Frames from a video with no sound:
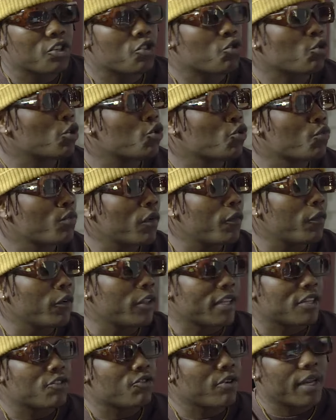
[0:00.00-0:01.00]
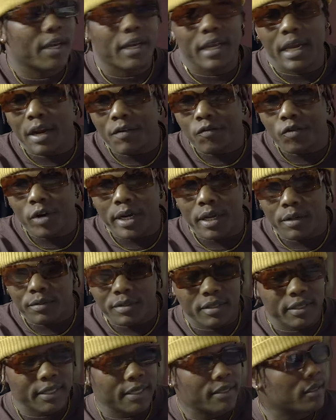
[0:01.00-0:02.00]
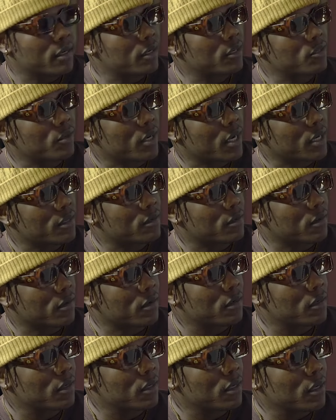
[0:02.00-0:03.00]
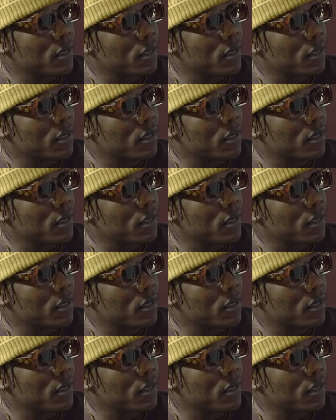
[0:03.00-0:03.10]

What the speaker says: They just want to move with the trend. Everyone else is listening to that song.